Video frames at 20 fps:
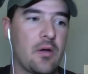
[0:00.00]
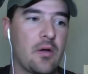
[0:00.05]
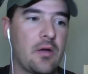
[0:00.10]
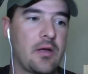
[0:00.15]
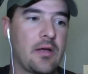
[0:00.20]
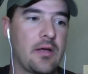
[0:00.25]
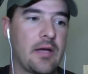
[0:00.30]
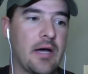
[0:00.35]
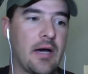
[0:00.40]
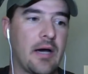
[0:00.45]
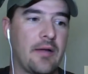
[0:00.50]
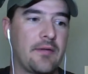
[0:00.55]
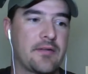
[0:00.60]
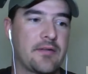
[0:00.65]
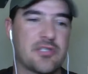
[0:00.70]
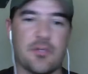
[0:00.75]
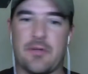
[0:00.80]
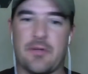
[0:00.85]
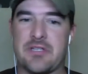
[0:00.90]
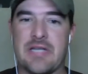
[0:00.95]
Uh, there's so
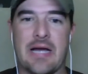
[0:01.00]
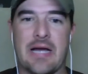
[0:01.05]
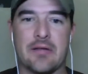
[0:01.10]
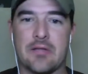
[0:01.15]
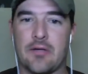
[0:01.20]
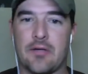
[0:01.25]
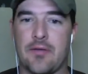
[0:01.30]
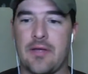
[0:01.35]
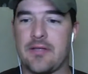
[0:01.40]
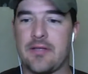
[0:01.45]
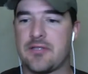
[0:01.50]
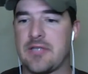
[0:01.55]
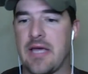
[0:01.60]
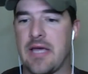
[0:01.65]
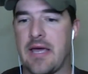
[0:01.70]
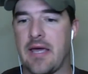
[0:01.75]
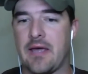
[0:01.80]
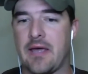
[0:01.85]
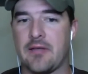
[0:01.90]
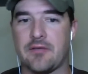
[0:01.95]
much out there these
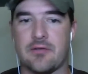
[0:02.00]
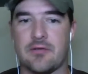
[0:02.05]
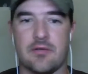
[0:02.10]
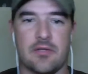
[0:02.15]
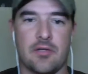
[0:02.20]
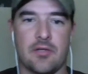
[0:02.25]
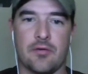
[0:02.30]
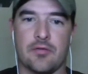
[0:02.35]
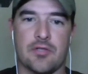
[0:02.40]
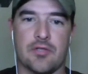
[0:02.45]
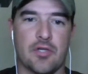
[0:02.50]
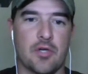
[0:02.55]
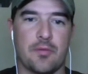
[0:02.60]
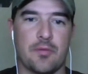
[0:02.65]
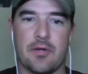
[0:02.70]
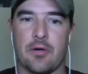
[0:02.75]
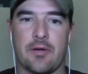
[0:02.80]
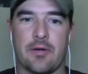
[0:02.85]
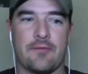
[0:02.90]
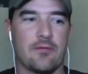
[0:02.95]
days. YouTube, you don't
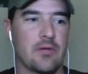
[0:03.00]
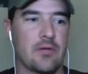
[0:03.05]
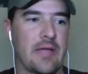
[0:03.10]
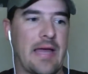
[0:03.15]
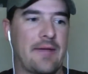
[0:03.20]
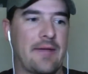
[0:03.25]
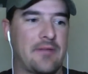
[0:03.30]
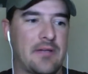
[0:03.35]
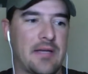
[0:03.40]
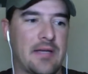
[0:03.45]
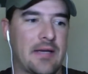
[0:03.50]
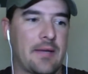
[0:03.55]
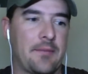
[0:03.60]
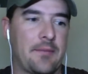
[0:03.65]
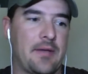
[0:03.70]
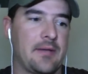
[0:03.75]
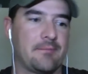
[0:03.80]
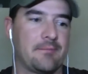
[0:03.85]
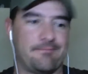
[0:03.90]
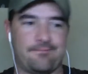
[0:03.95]
even really have to take. I
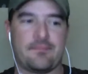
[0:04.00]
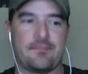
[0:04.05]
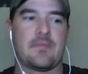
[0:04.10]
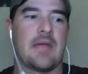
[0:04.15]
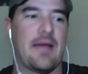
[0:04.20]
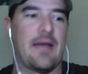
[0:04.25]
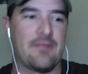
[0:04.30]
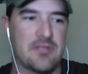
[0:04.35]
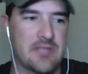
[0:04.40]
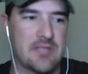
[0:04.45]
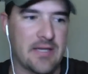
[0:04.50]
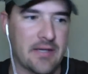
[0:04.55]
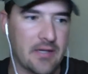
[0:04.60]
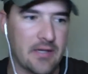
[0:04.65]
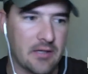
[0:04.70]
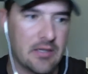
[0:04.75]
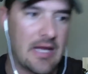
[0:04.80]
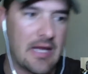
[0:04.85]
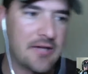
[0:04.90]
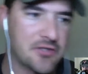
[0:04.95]
mean, obviously, taking a
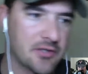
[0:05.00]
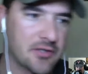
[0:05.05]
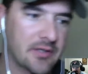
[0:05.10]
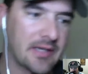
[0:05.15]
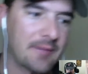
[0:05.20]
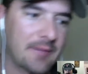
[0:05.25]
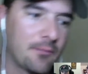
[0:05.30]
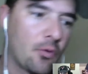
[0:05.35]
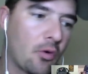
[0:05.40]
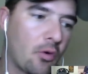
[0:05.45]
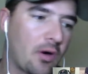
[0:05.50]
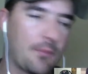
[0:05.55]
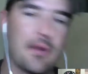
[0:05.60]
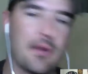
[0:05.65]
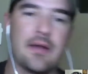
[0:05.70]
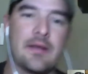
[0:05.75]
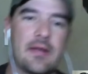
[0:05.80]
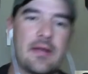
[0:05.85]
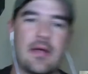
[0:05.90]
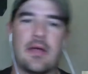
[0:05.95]
class, you're gonna get more, but
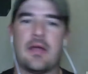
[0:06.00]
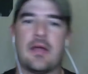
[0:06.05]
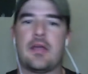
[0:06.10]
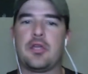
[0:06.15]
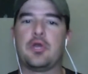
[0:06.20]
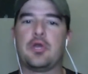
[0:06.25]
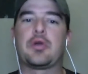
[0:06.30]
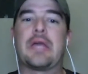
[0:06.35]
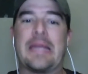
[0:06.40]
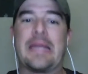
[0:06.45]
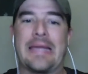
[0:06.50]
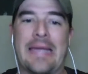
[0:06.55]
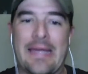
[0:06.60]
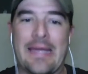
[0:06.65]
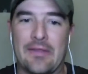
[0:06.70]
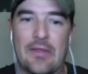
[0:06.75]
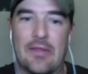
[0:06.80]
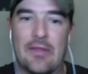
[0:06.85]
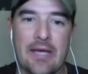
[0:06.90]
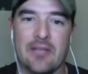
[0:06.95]
you can get
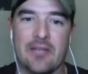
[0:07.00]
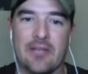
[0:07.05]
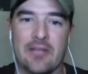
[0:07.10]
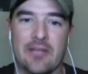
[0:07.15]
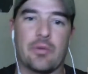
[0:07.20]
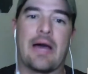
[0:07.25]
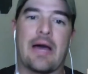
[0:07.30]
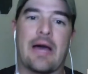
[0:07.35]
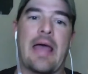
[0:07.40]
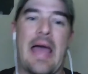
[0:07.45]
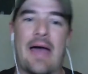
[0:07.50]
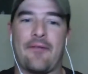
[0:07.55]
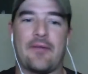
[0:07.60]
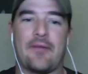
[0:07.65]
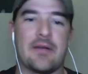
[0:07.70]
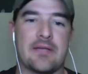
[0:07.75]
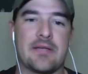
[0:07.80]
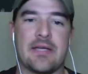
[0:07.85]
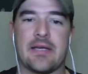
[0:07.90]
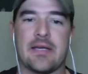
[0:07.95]
things without having
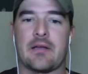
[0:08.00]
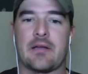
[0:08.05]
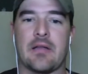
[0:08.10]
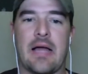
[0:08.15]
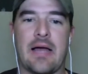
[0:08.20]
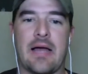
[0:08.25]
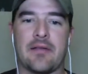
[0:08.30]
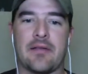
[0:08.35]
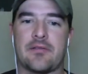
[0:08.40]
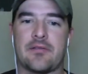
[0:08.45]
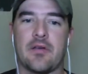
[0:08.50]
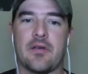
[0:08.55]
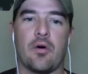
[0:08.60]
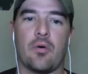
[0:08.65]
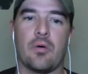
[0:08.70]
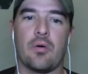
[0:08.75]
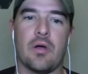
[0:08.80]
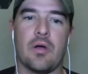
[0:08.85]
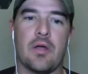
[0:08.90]
to take a class. So,